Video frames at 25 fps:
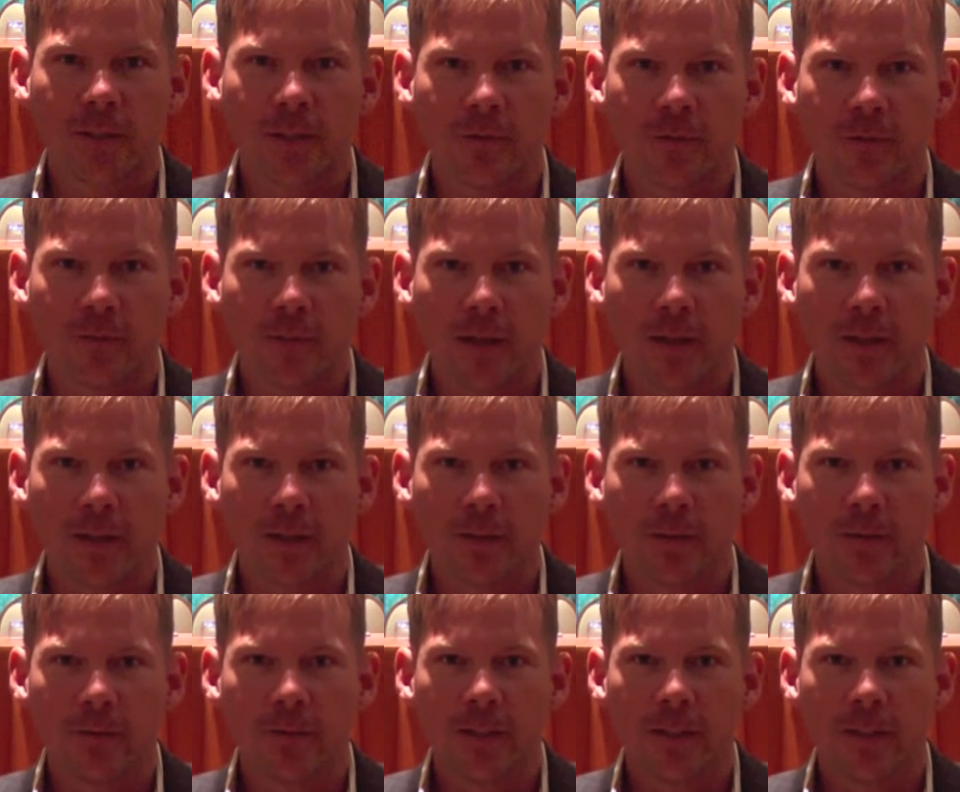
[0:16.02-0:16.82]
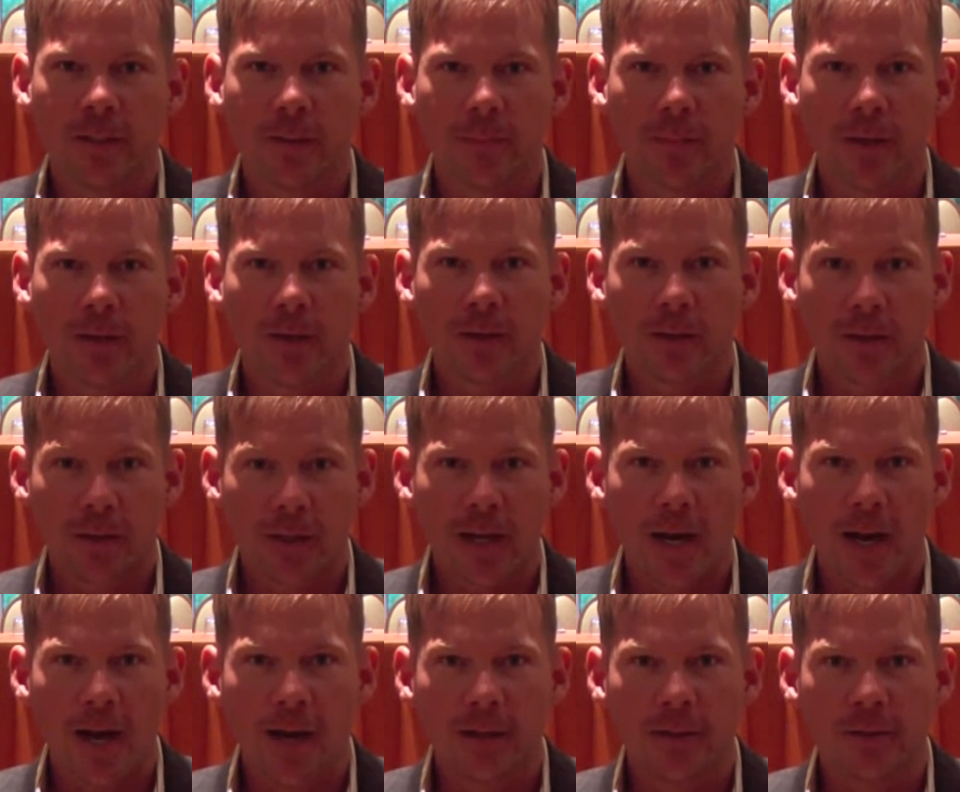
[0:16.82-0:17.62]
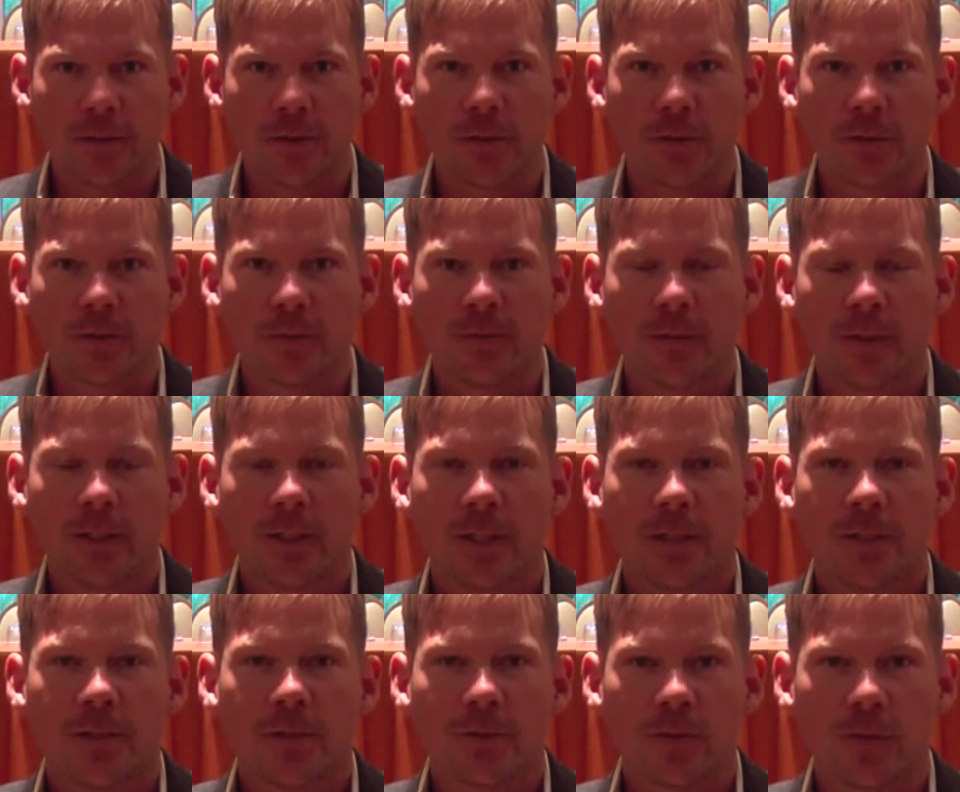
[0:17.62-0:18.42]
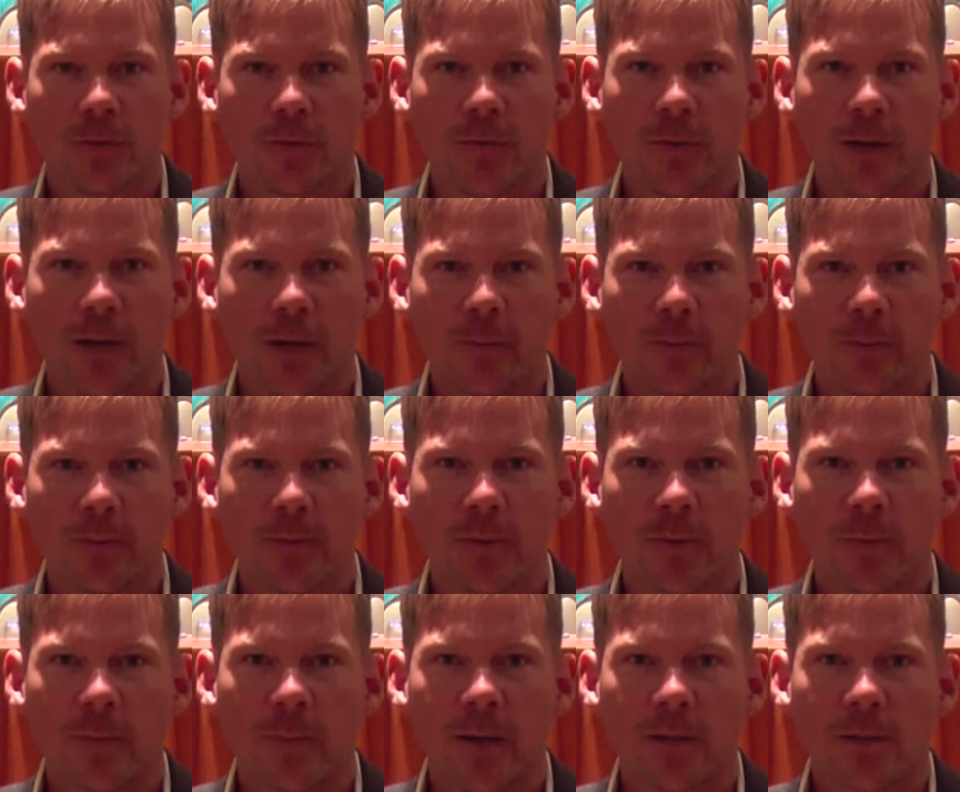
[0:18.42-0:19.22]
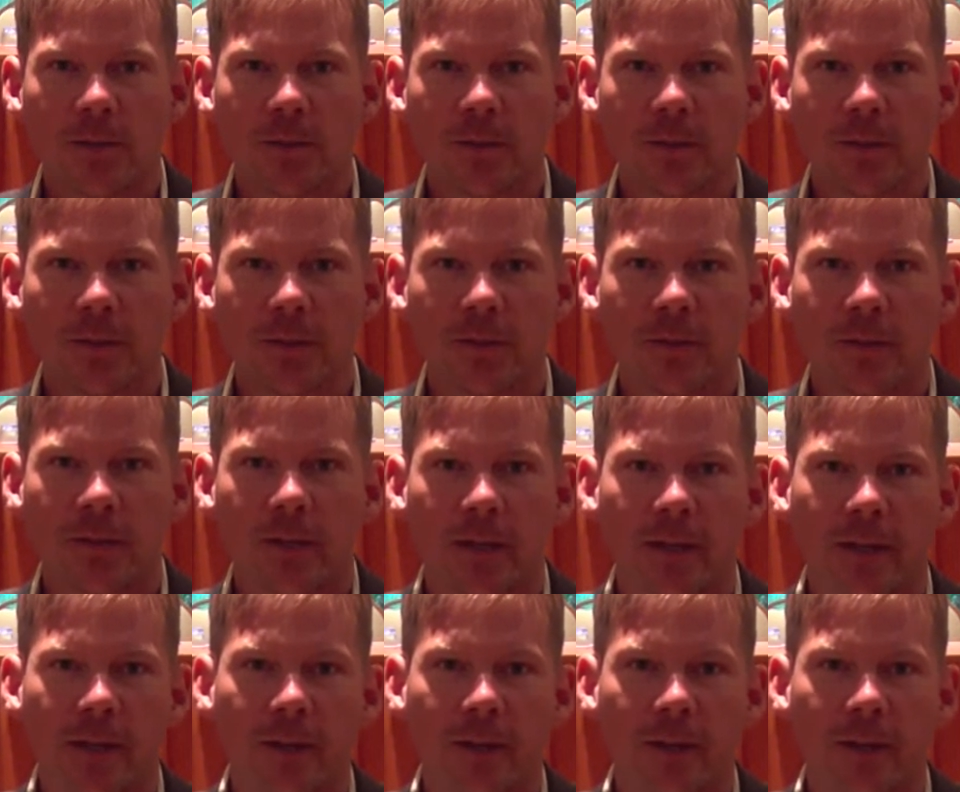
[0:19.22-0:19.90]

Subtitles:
and a fellow of the American College of Certified Wound Specialists,